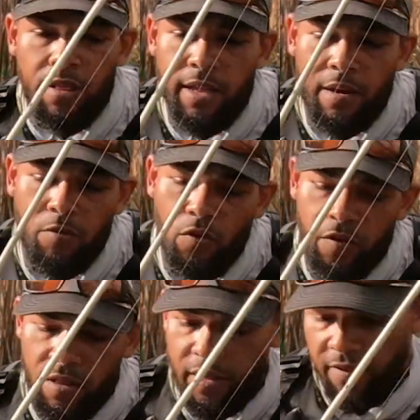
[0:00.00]
then I'm
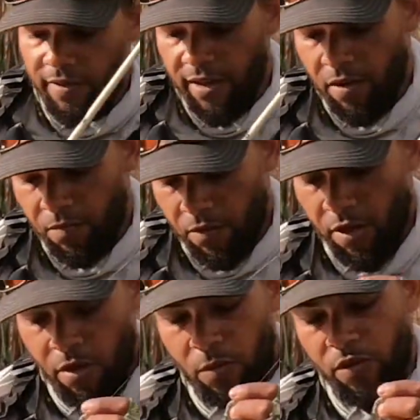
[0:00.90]
using this setup,
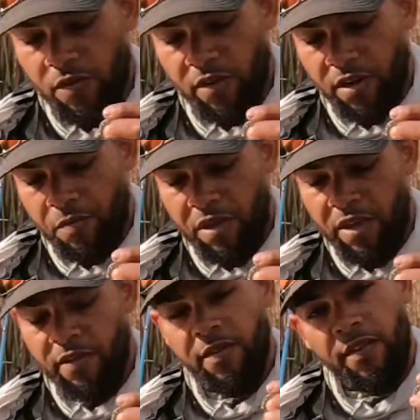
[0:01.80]
which is going to
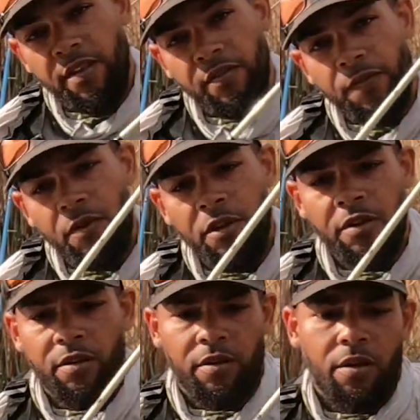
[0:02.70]
be 6 foot
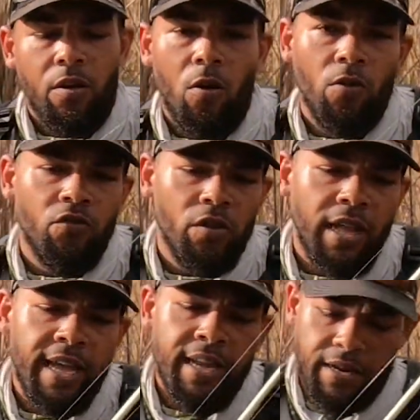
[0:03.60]

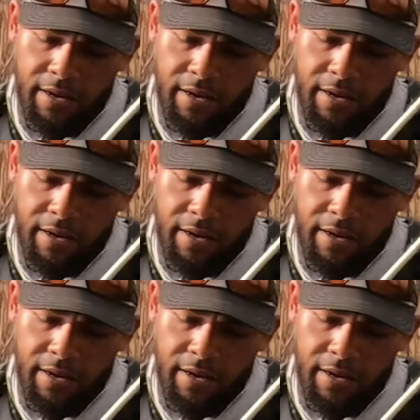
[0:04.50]
ultralight